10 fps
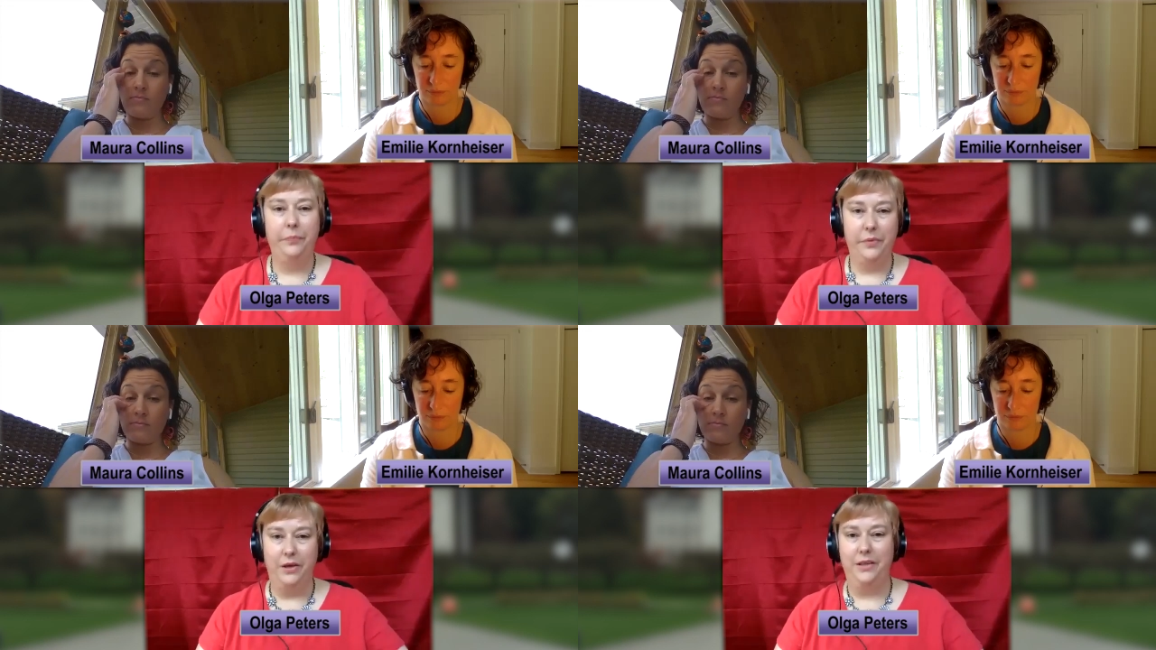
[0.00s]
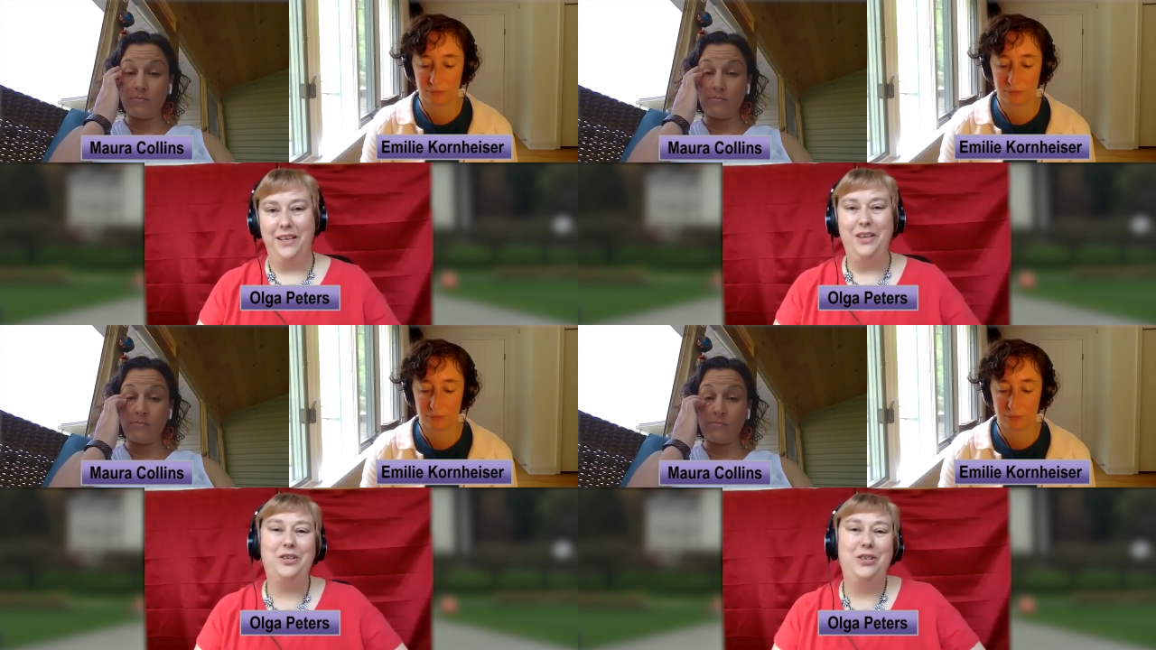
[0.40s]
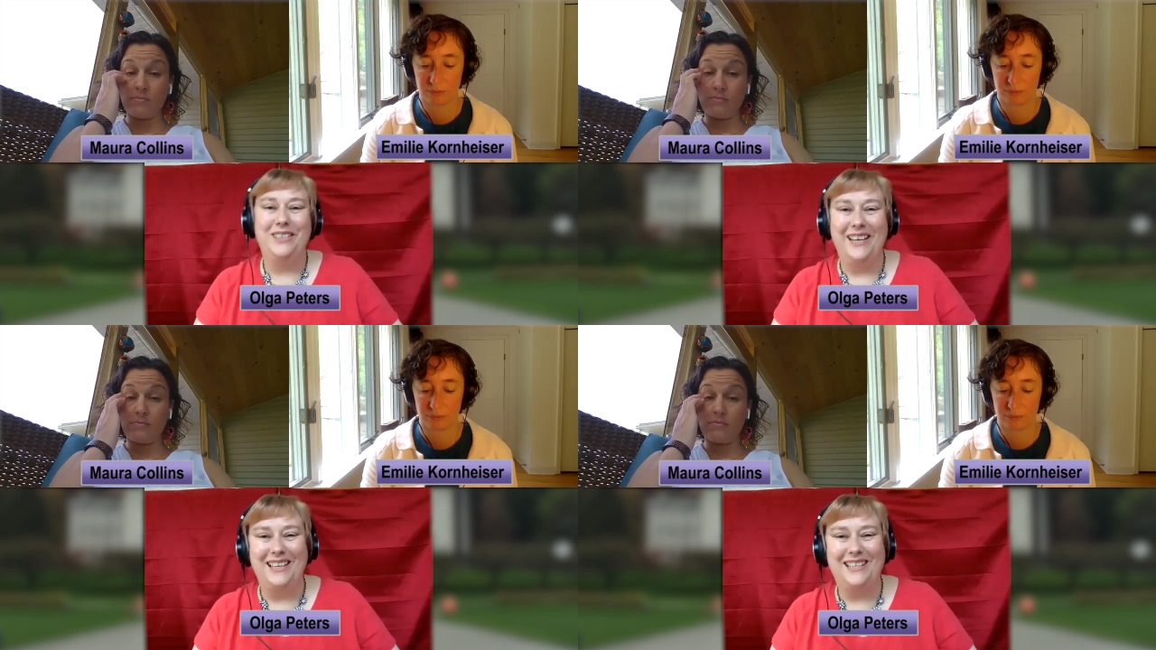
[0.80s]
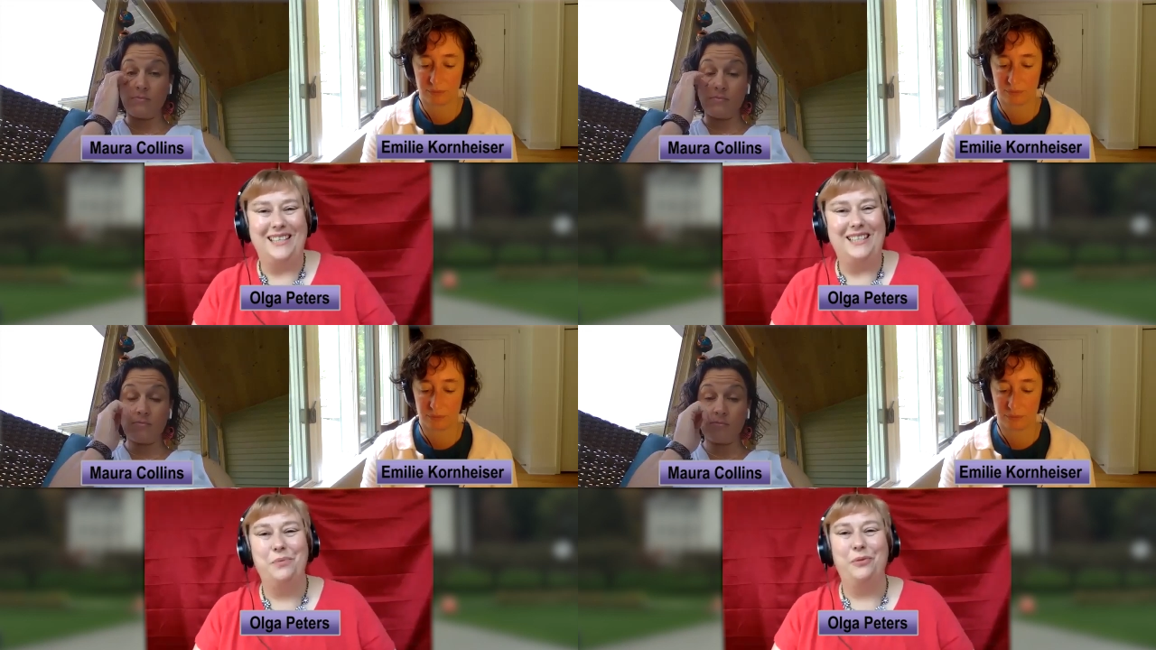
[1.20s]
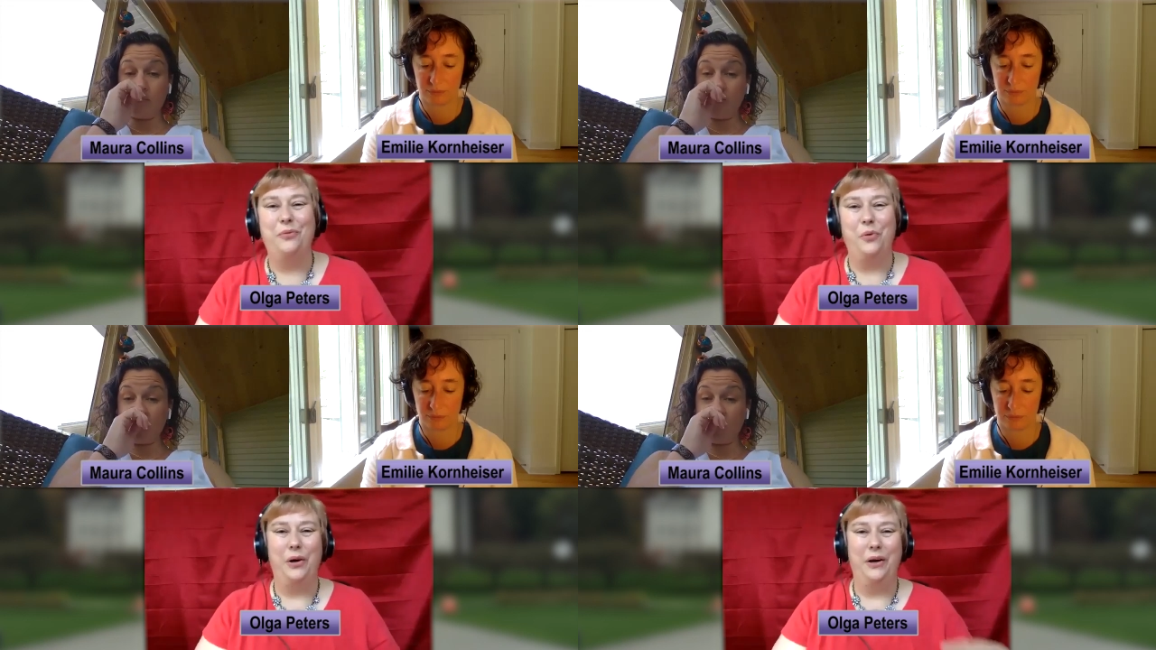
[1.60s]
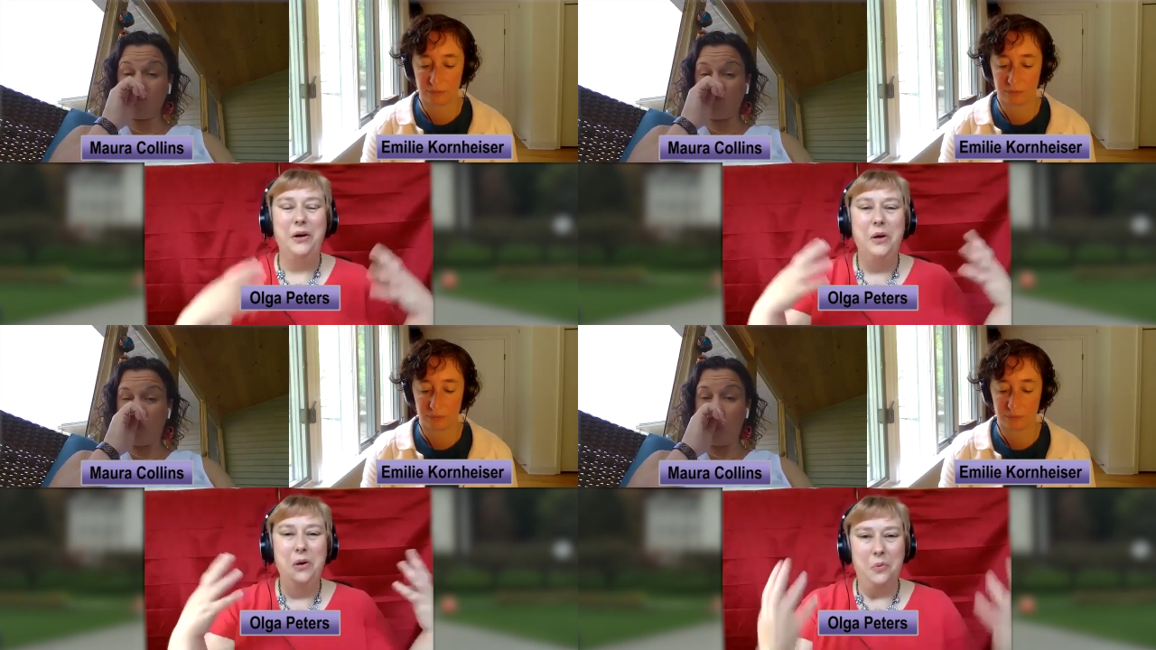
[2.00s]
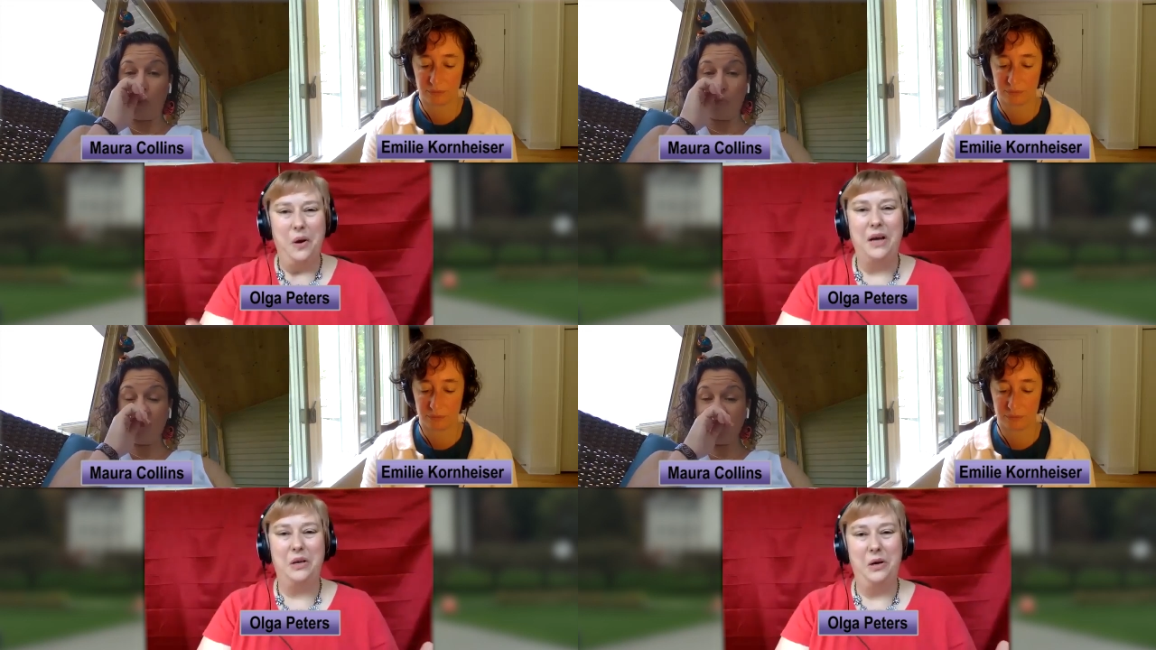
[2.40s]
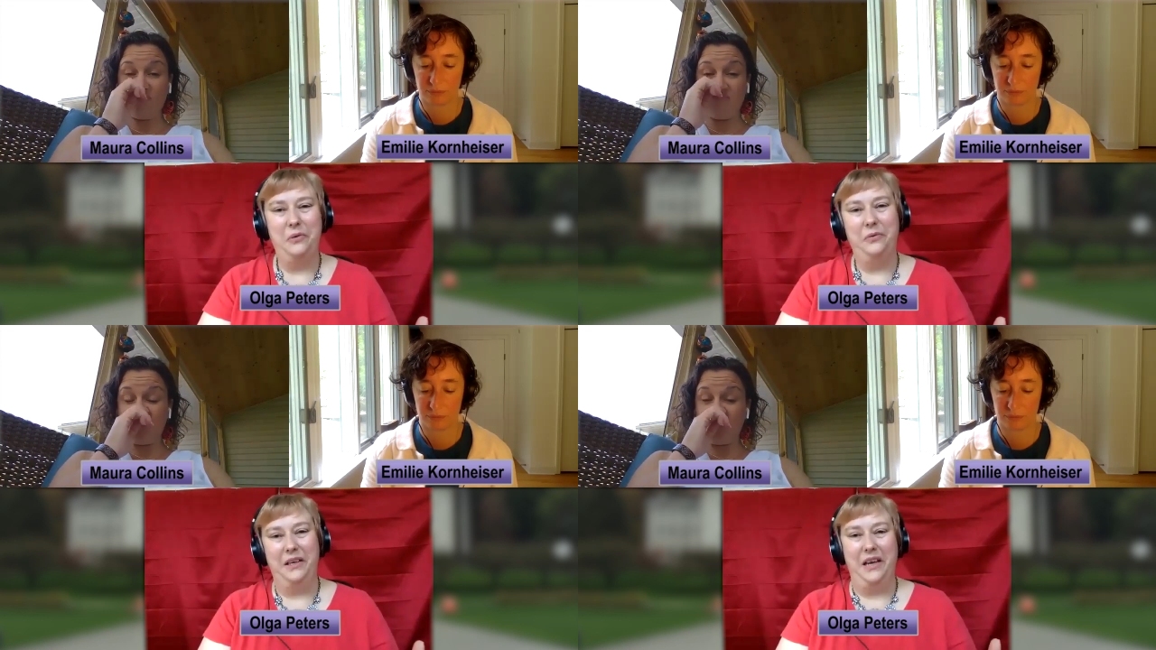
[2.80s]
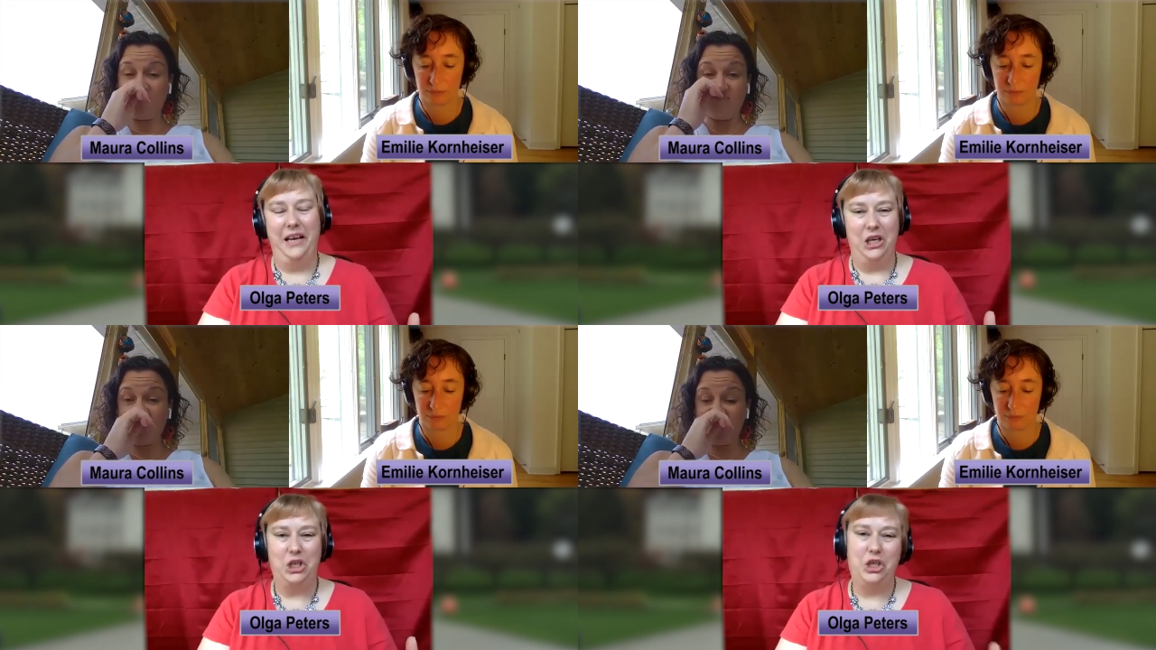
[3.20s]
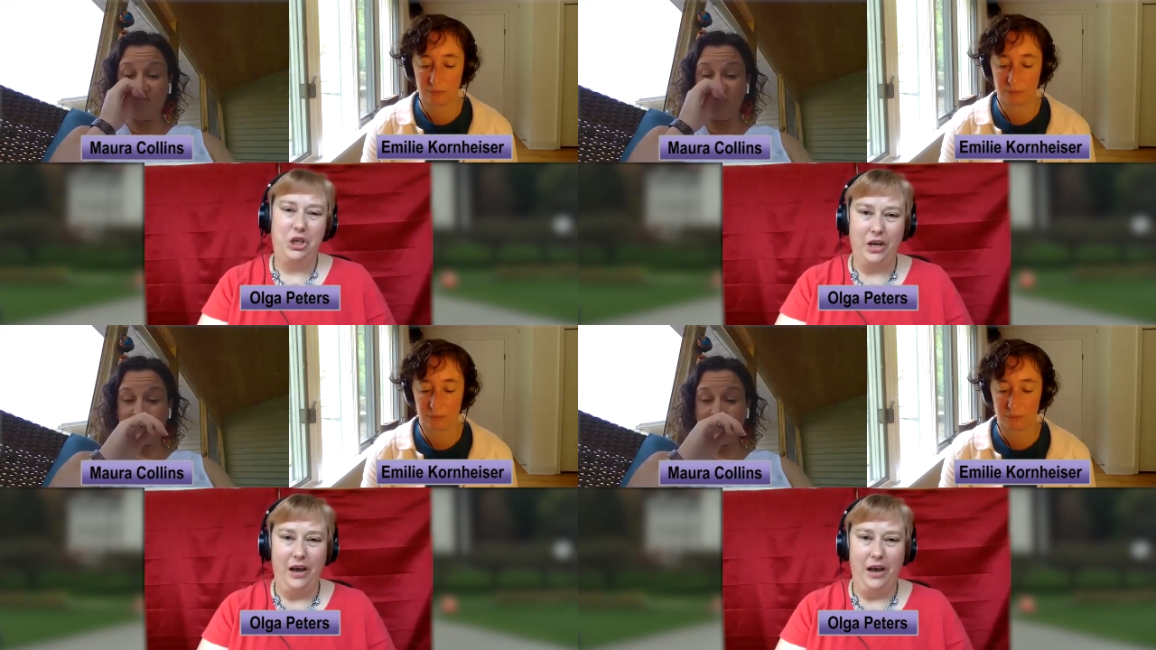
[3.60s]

Speaker 1: the the issues that existed before, what COVID kind of shook